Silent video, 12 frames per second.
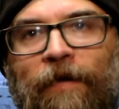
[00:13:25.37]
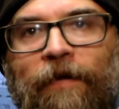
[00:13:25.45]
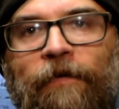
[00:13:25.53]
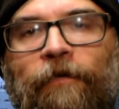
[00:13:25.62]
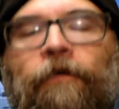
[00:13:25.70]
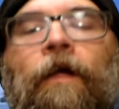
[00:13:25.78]

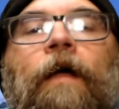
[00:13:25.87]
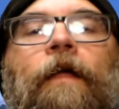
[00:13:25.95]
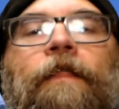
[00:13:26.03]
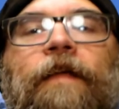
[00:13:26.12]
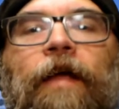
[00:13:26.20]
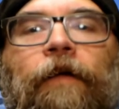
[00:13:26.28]
is
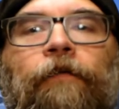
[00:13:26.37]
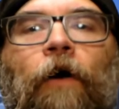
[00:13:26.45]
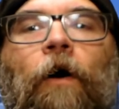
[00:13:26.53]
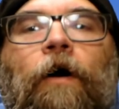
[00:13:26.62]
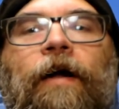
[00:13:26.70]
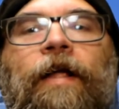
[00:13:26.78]
the
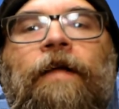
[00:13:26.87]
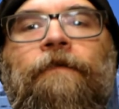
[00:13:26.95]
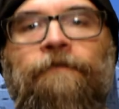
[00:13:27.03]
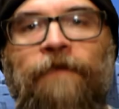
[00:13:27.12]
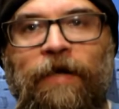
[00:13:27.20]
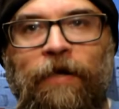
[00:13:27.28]
Atari
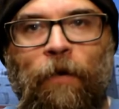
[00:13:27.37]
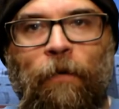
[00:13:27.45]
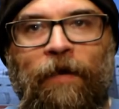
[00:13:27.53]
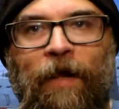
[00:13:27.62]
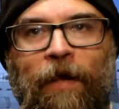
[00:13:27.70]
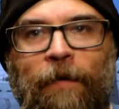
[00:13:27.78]
video
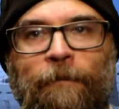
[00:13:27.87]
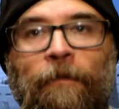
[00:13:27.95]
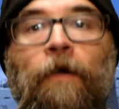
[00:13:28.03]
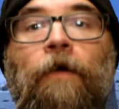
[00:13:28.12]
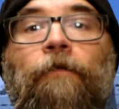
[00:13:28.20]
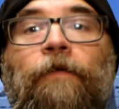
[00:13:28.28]
game,
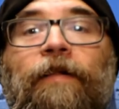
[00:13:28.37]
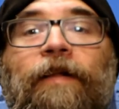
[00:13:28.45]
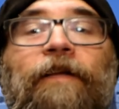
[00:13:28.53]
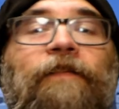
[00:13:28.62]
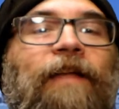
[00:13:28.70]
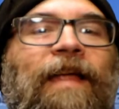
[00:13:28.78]

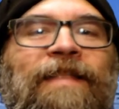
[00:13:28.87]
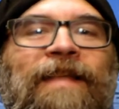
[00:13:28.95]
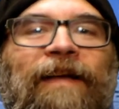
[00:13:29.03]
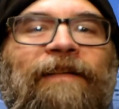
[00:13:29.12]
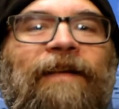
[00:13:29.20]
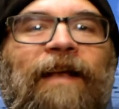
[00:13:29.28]
released in
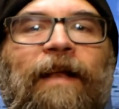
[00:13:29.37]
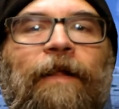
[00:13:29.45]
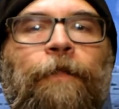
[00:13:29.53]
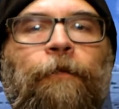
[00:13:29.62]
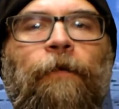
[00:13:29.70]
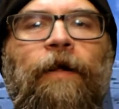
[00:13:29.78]
nineteen
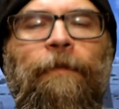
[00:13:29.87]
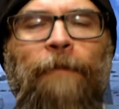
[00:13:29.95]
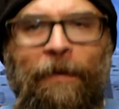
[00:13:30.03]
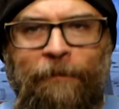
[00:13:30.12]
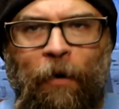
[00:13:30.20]
eighty-three by